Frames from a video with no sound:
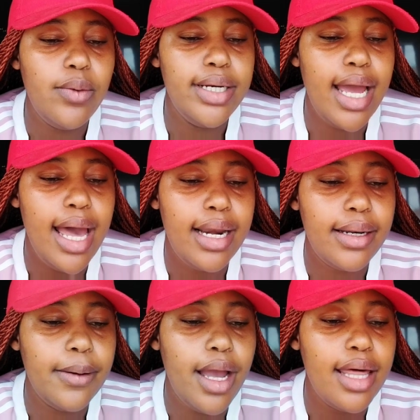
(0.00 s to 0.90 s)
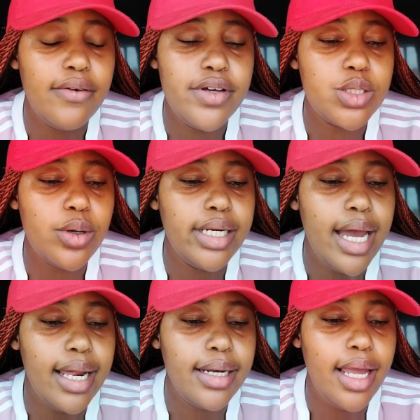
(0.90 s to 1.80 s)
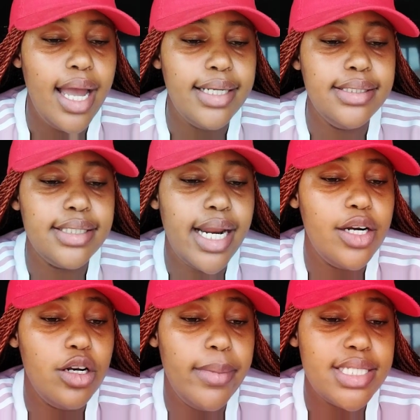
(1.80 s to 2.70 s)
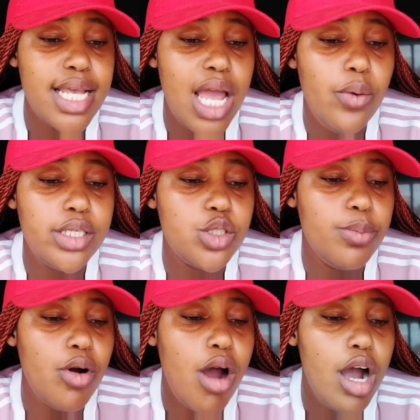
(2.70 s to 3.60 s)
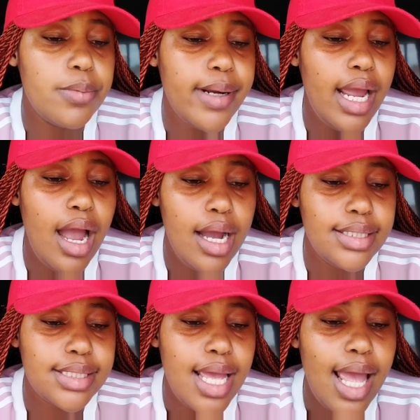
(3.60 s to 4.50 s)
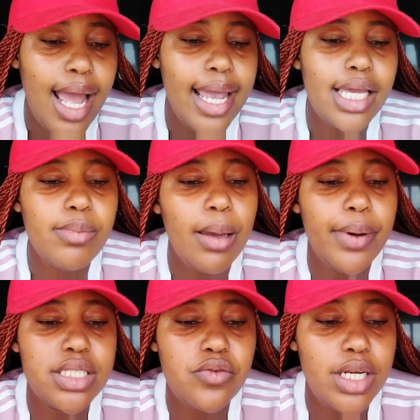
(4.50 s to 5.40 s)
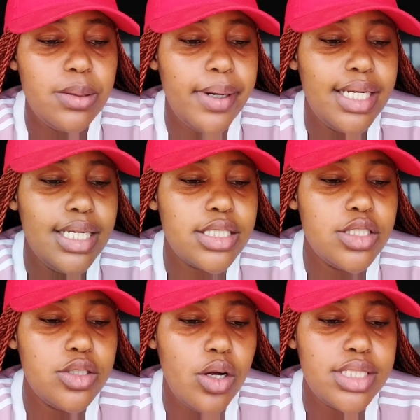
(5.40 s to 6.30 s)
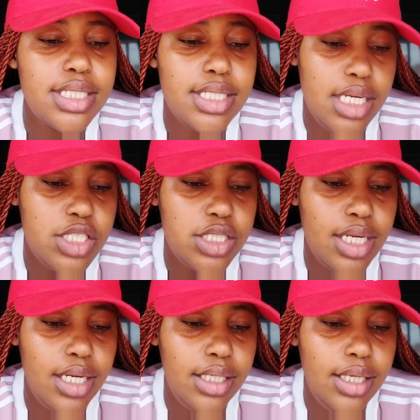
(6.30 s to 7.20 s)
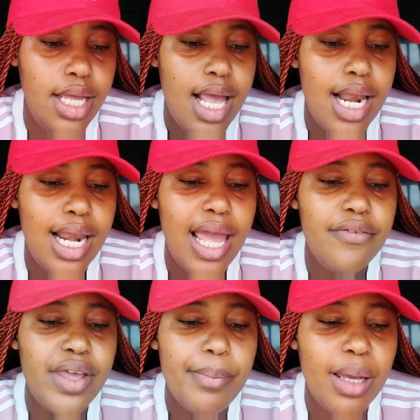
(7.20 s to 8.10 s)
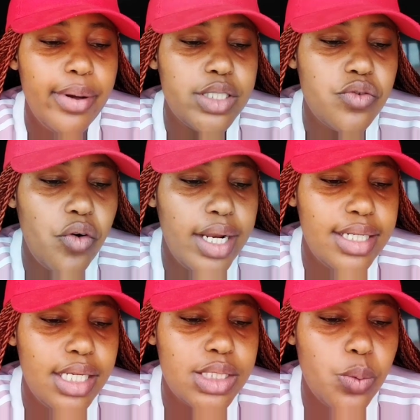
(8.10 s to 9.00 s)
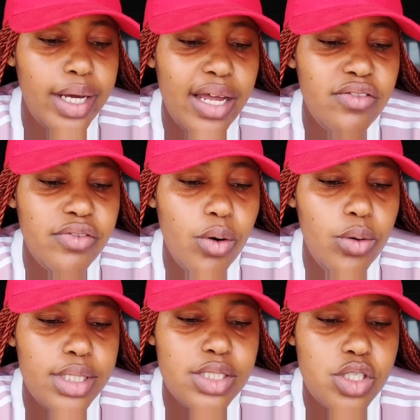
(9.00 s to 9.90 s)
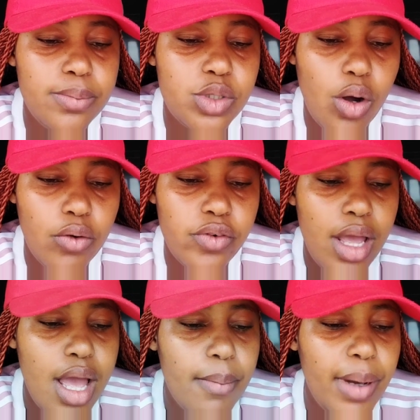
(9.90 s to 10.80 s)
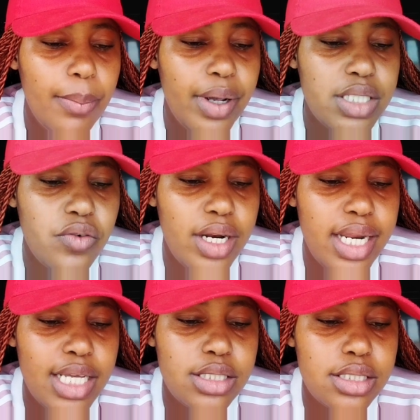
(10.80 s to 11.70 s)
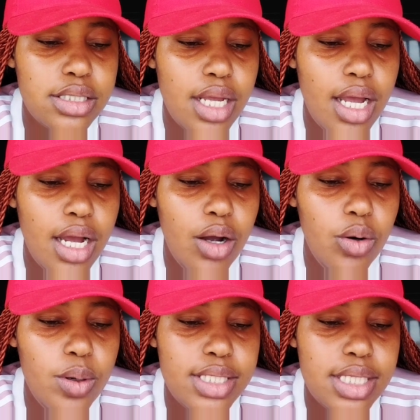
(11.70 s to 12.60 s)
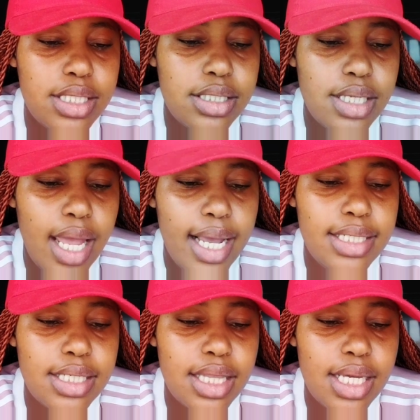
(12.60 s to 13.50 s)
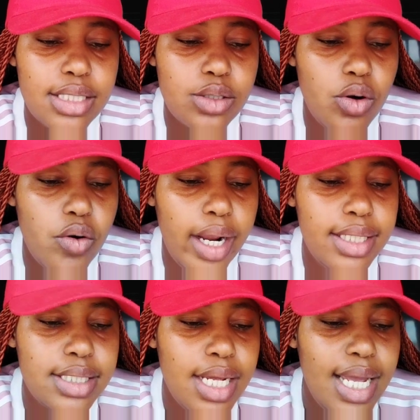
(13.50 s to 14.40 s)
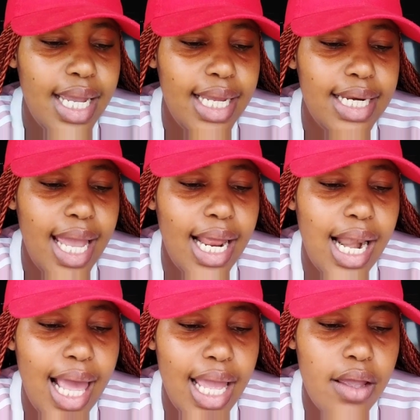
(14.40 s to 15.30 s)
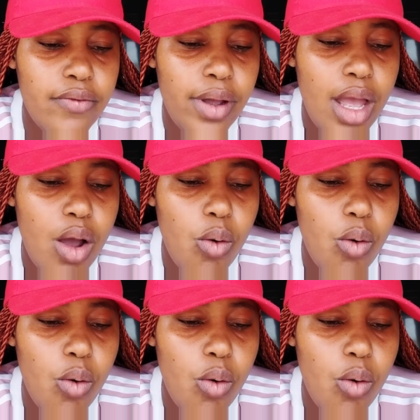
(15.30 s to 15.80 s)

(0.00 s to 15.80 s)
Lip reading: the other one, Ari. The first one, Ari. And Dear Anonymous, I want to pour out my heart. I hate my best friend, but it's not intentionally. Life, yeah, my best friend is what I've always dreamed of. My best friend has always had things go right in her life